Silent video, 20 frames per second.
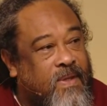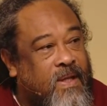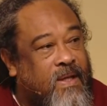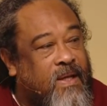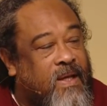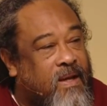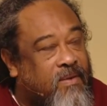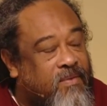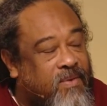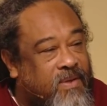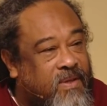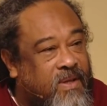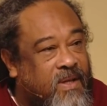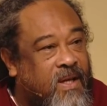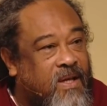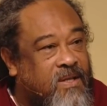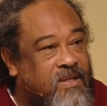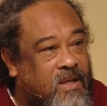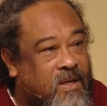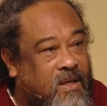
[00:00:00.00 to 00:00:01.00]
And
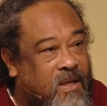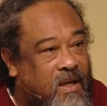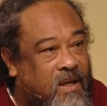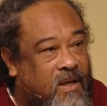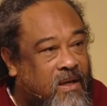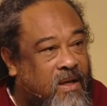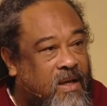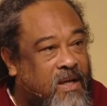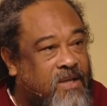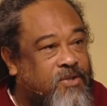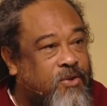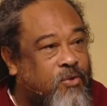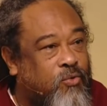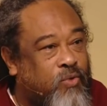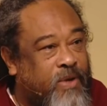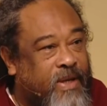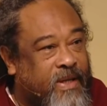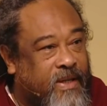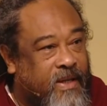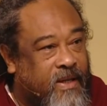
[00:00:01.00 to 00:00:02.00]
everything has a color, as a
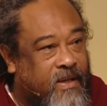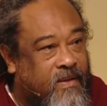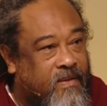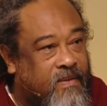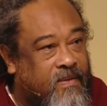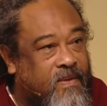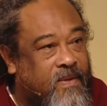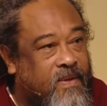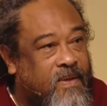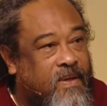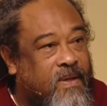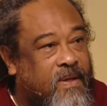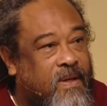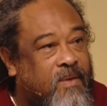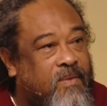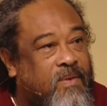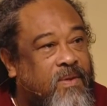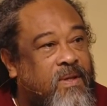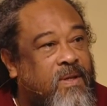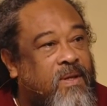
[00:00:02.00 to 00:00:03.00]
reading.
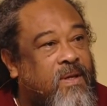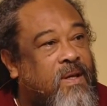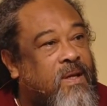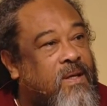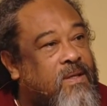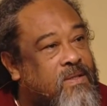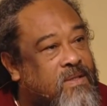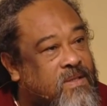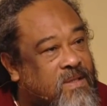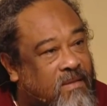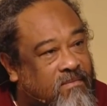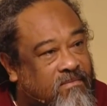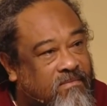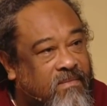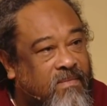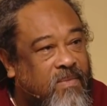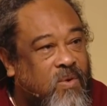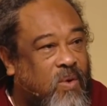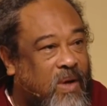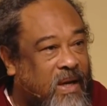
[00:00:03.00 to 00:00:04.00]
Everything has
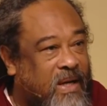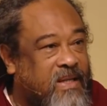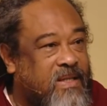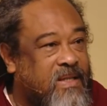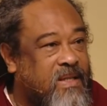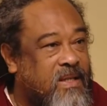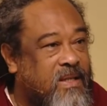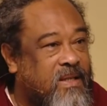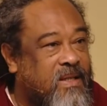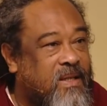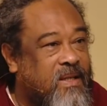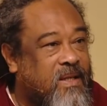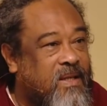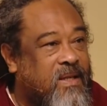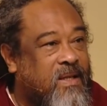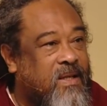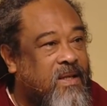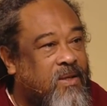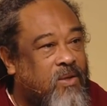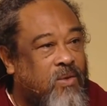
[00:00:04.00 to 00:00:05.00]
some quality
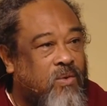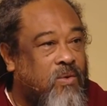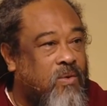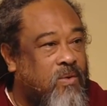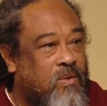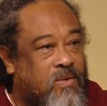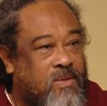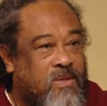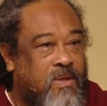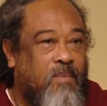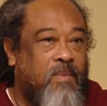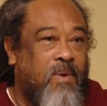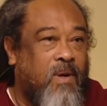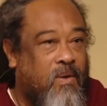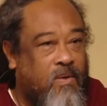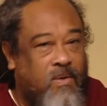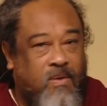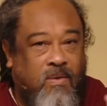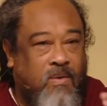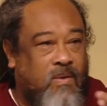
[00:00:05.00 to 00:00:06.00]
and you
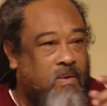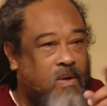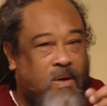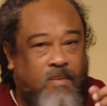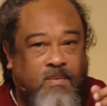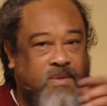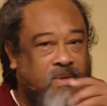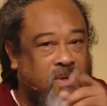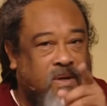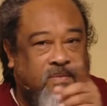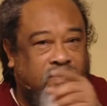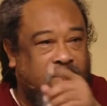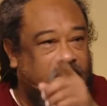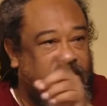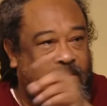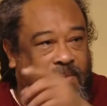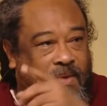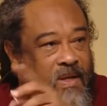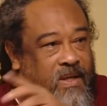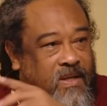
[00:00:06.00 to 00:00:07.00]
observe
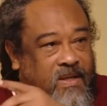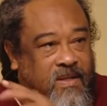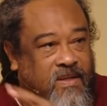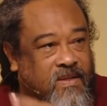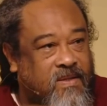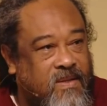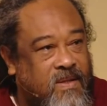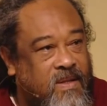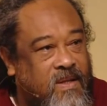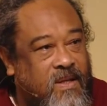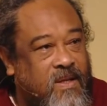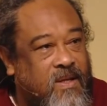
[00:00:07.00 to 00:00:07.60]
these qualities.